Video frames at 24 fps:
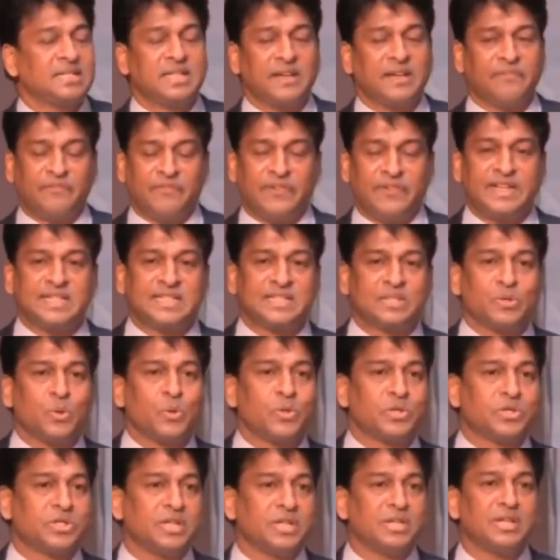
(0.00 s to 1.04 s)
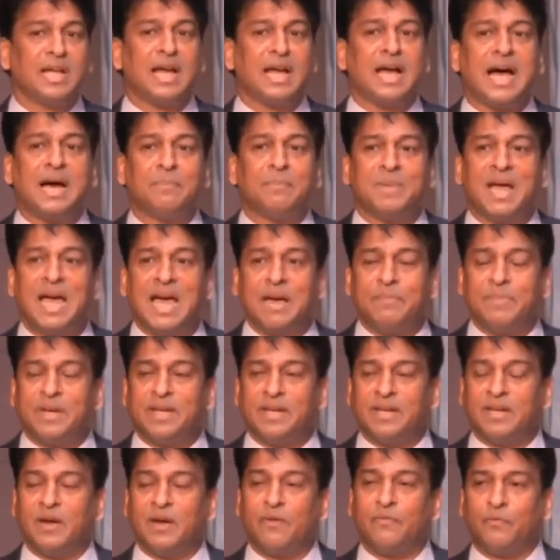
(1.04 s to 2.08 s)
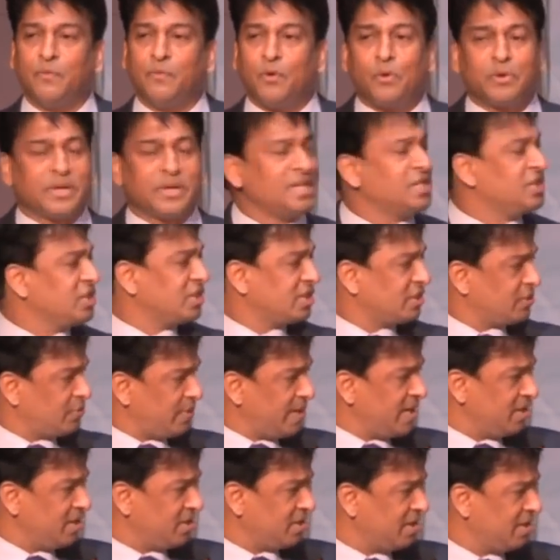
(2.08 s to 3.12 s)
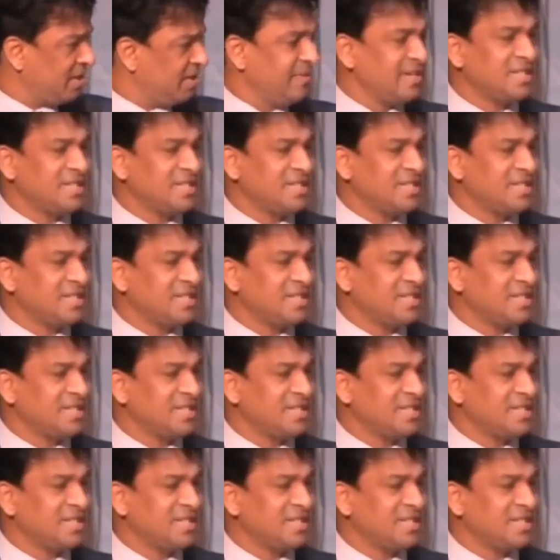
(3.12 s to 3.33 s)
The first question, I'm having for registration,